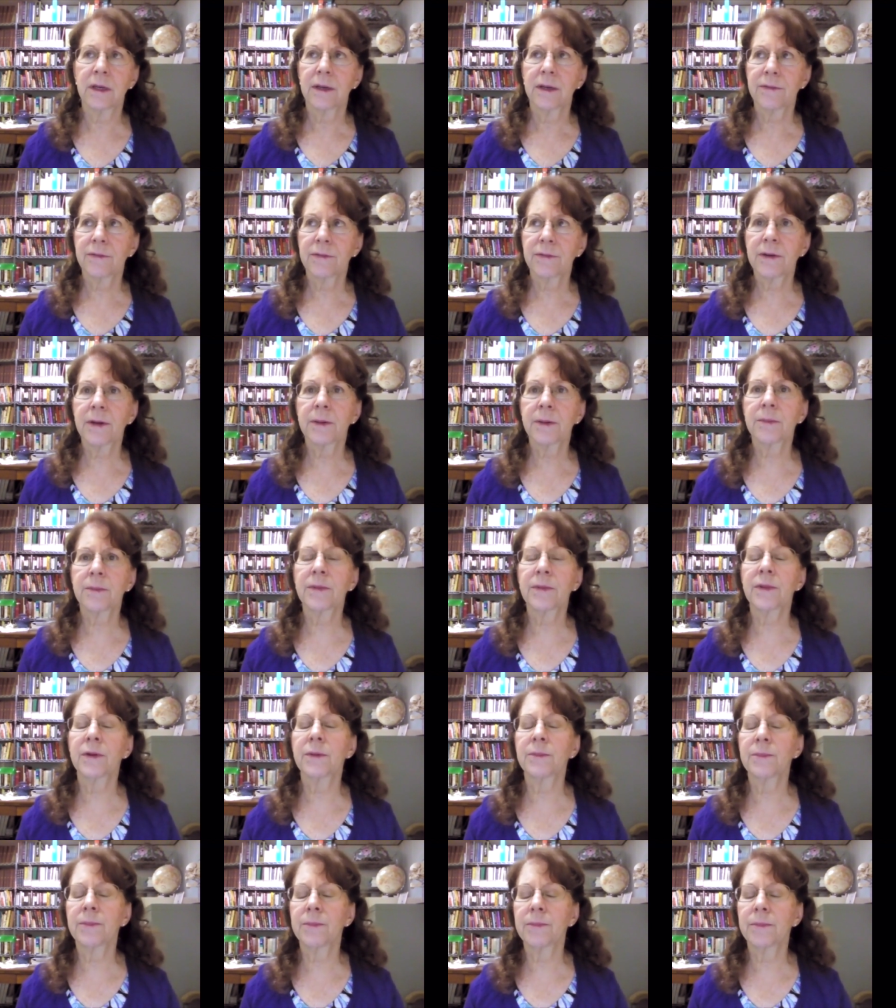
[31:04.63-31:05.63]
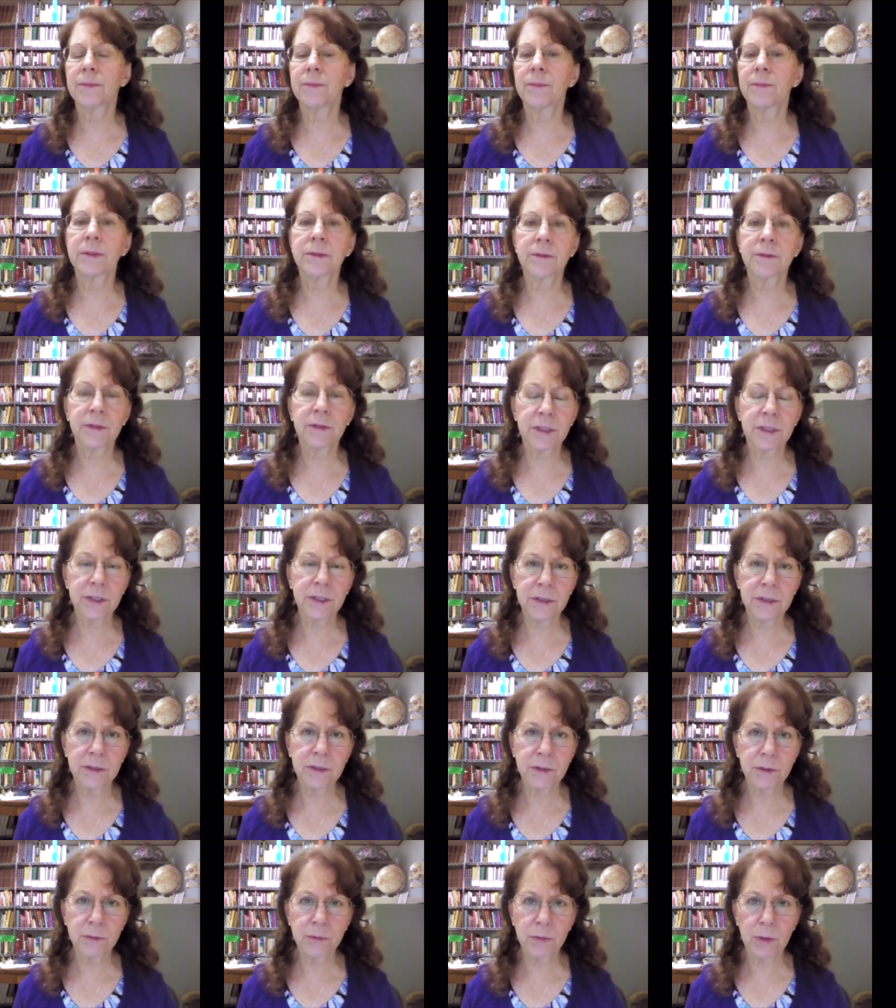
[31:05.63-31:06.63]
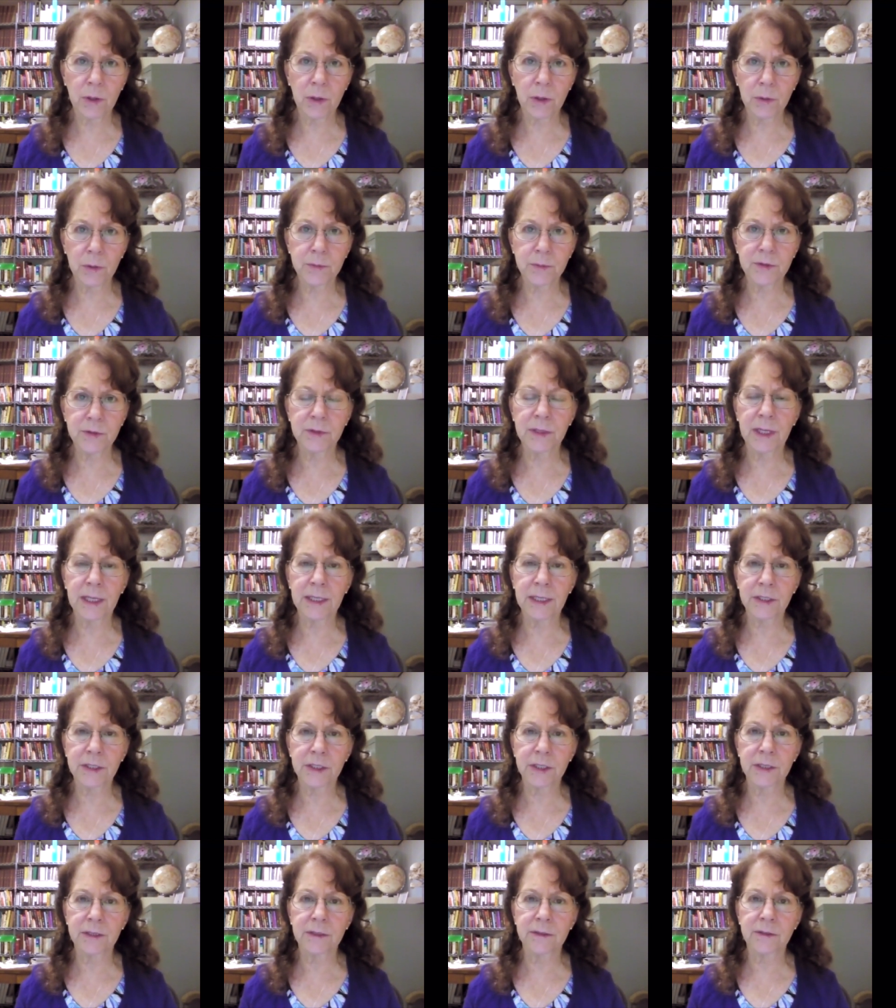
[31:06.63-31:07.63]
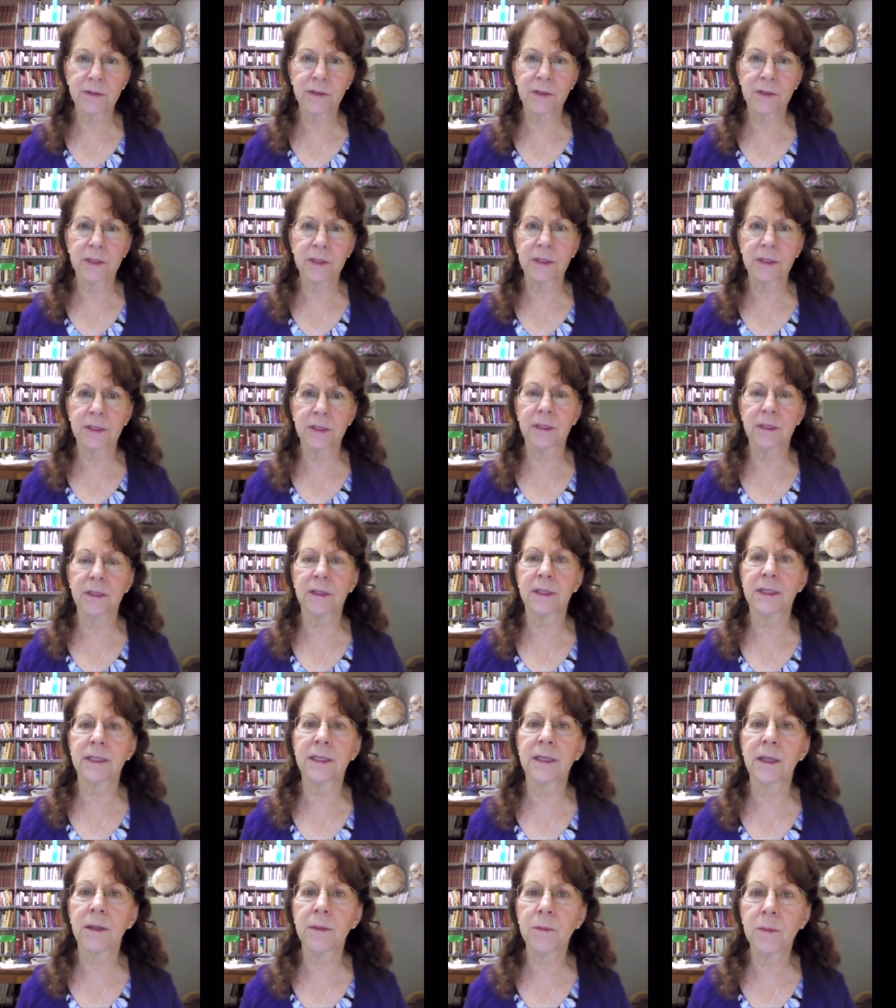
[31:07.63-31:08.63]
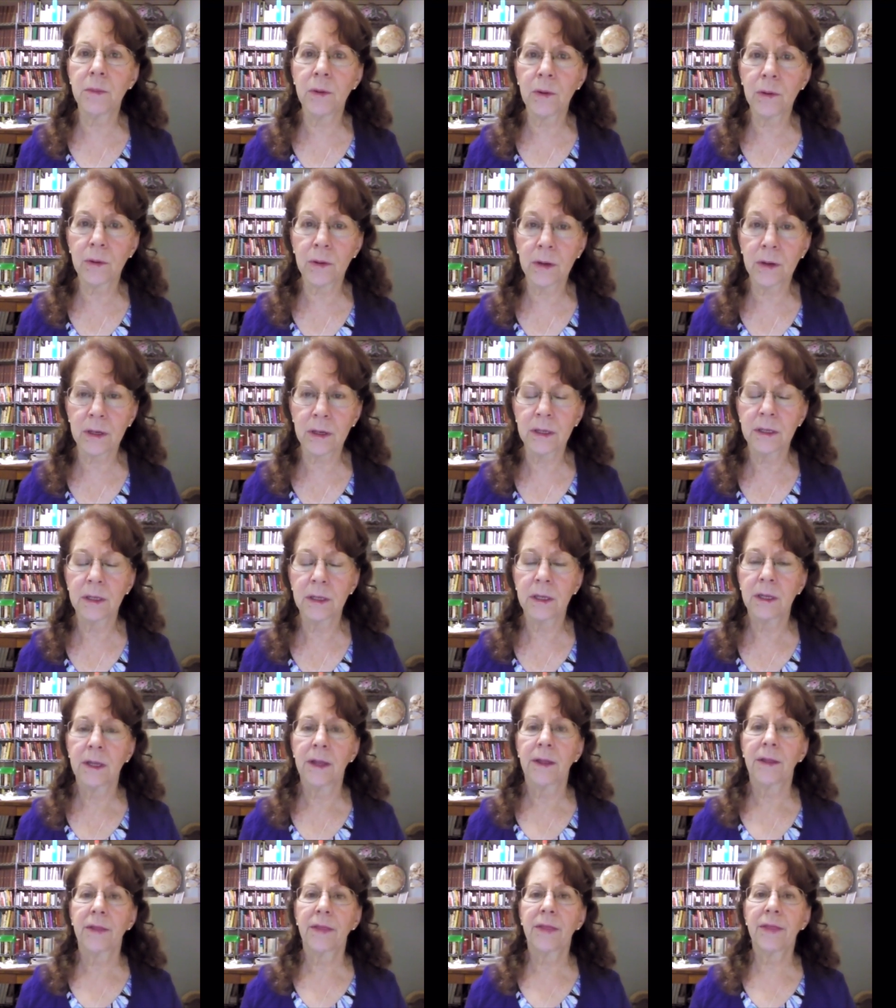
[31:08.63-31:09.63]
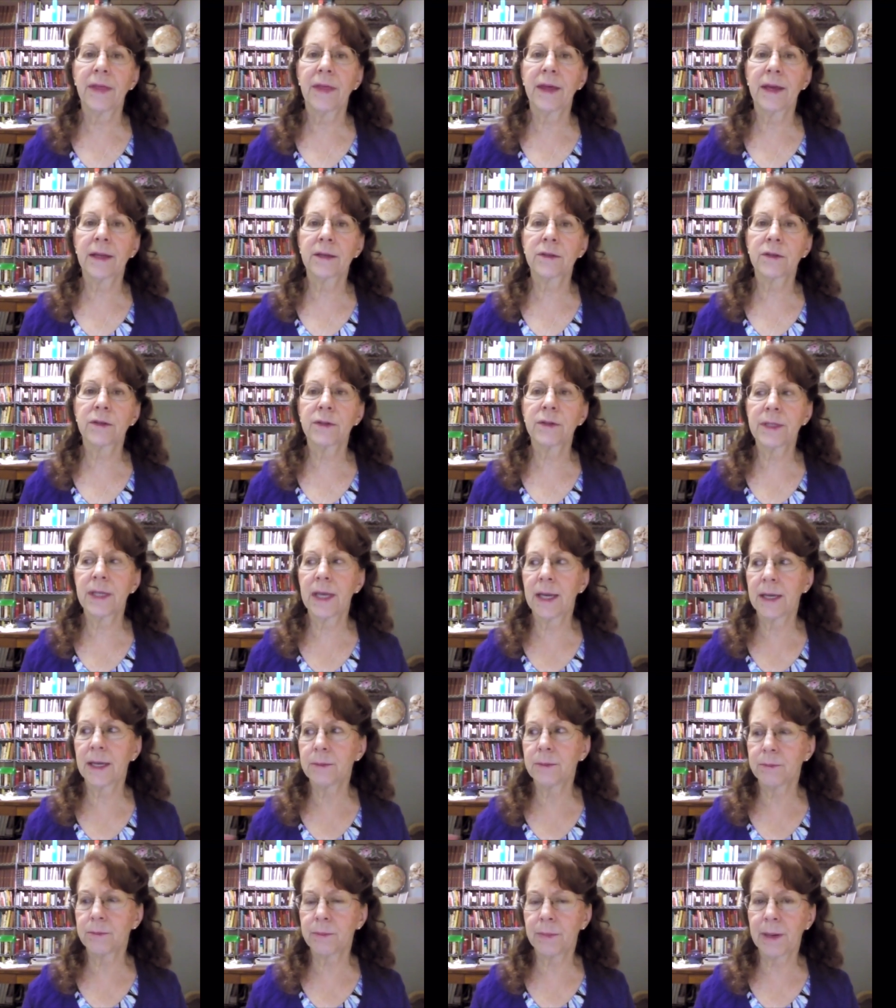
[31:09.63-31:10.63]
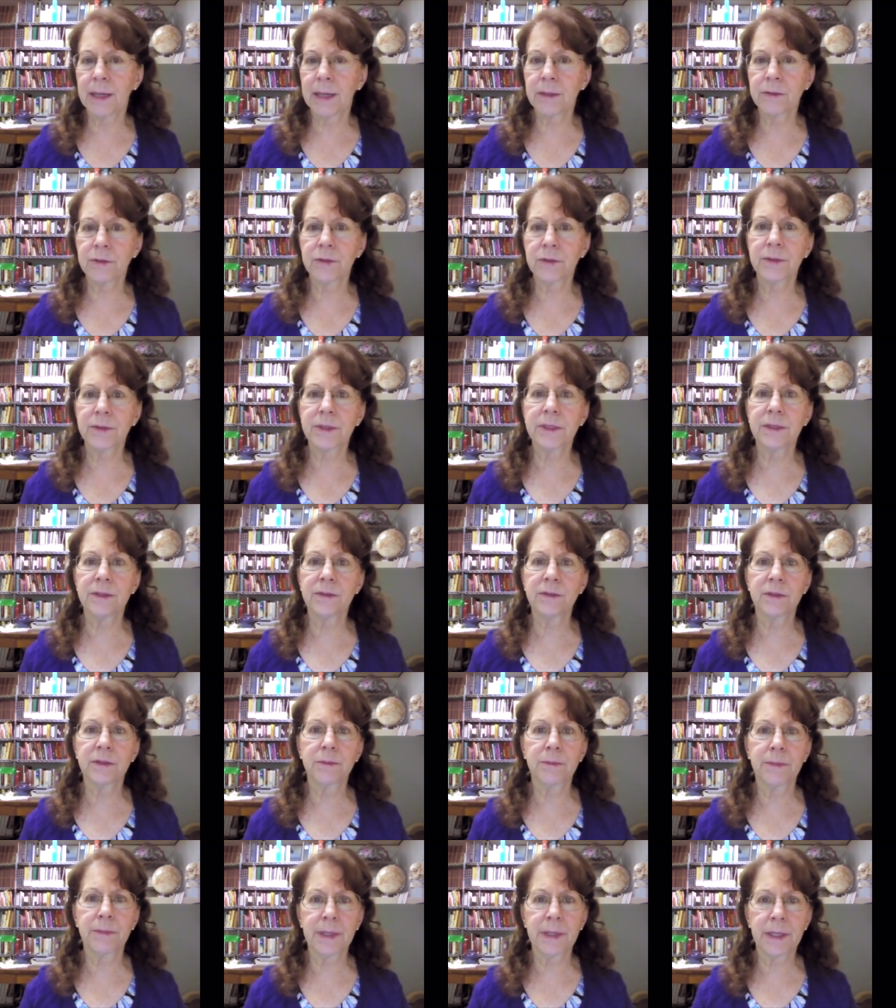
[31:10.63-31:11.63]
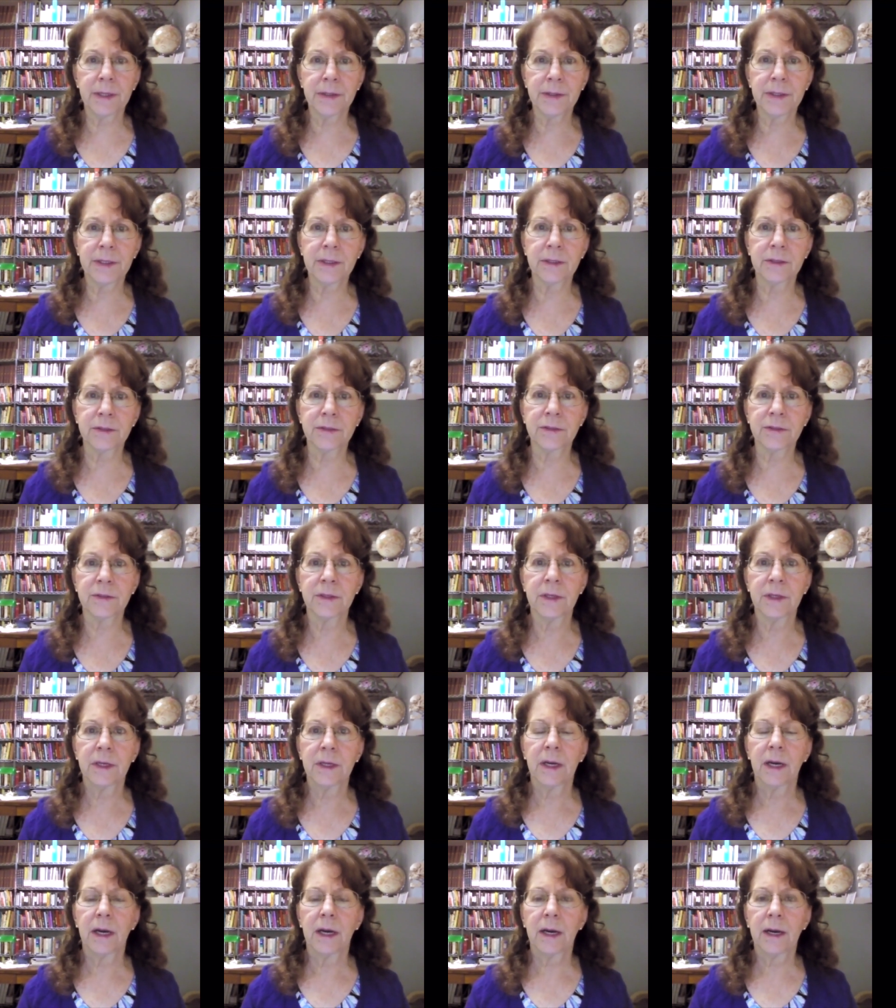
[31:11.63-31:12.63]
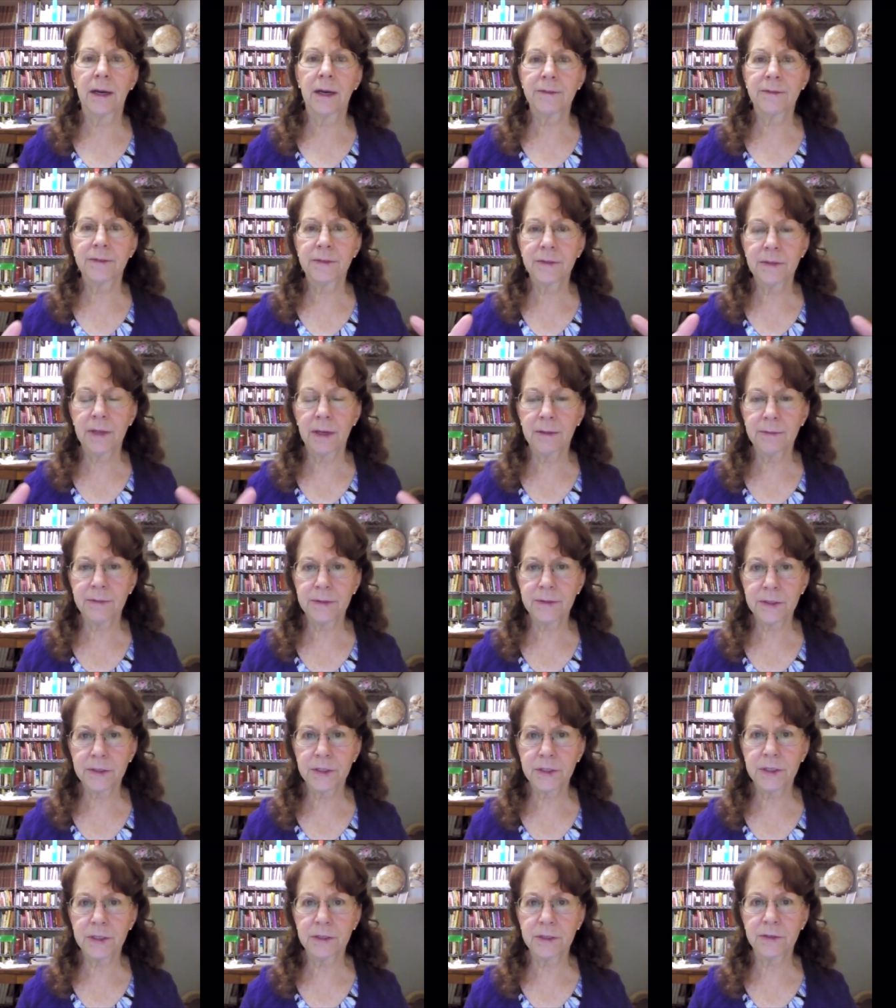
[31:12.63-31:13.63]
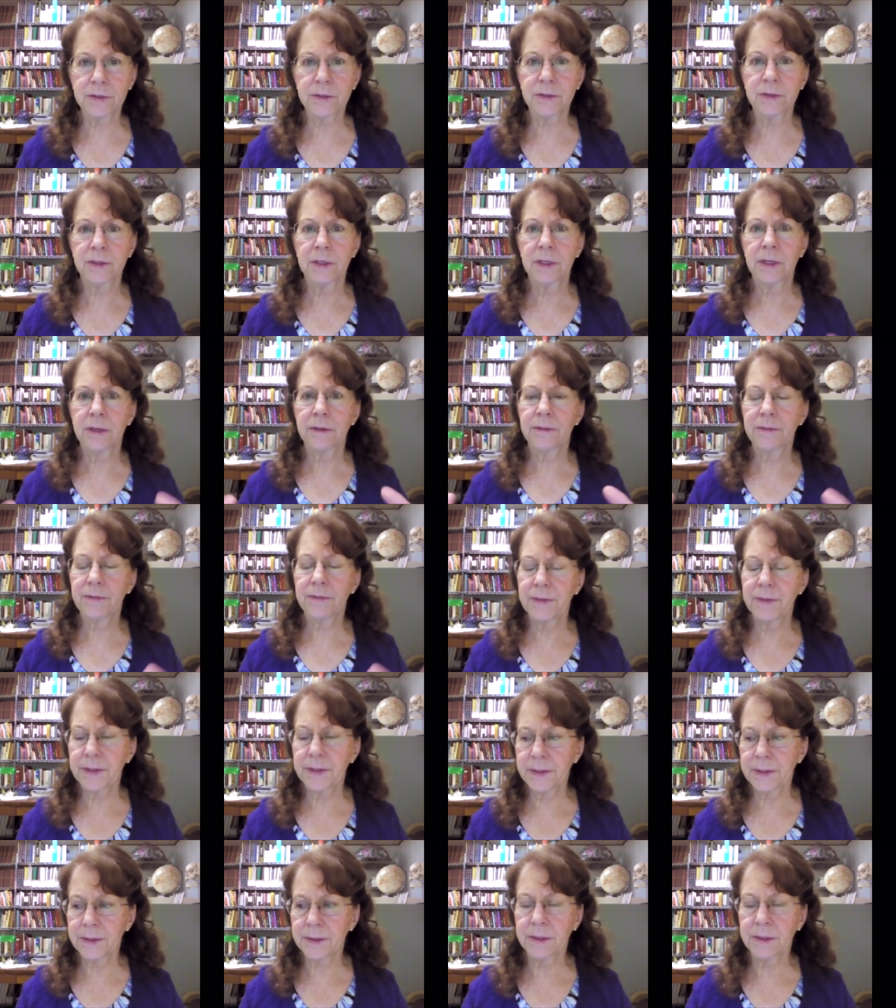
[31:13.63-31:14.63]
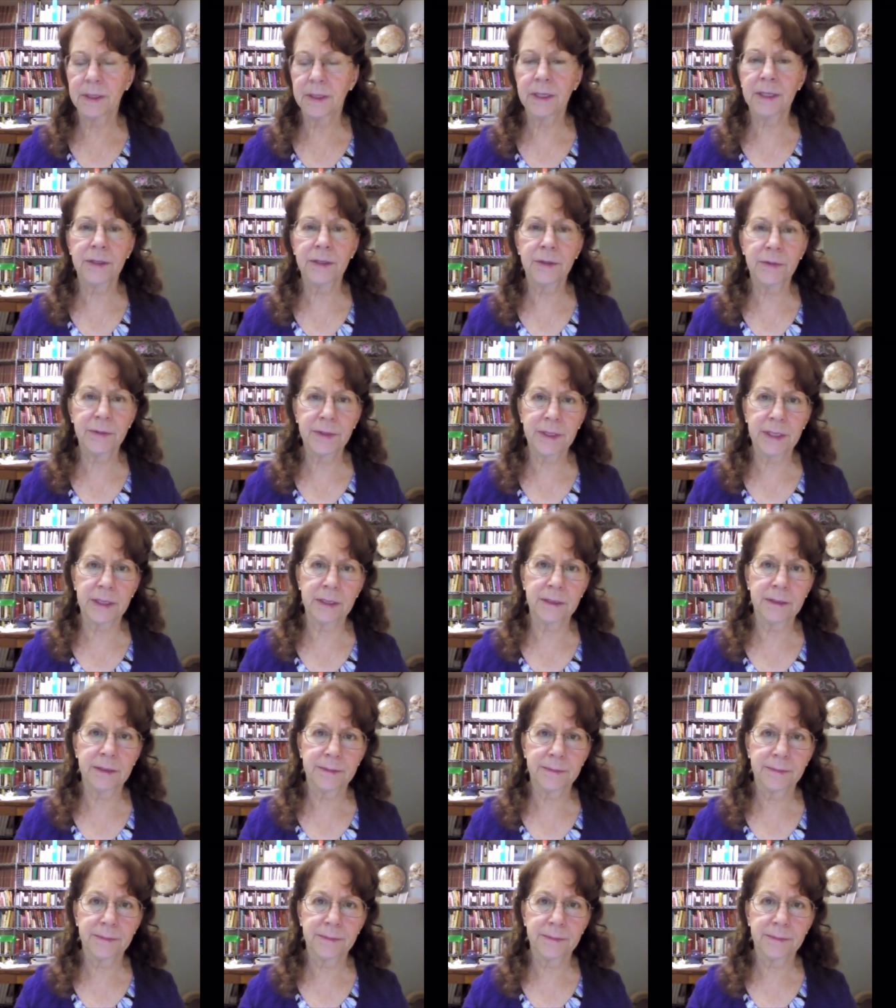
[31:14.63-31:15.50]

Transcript: from the position of the robes, nations did little more than create boundaries and barriers of selfishness, fear, and greed.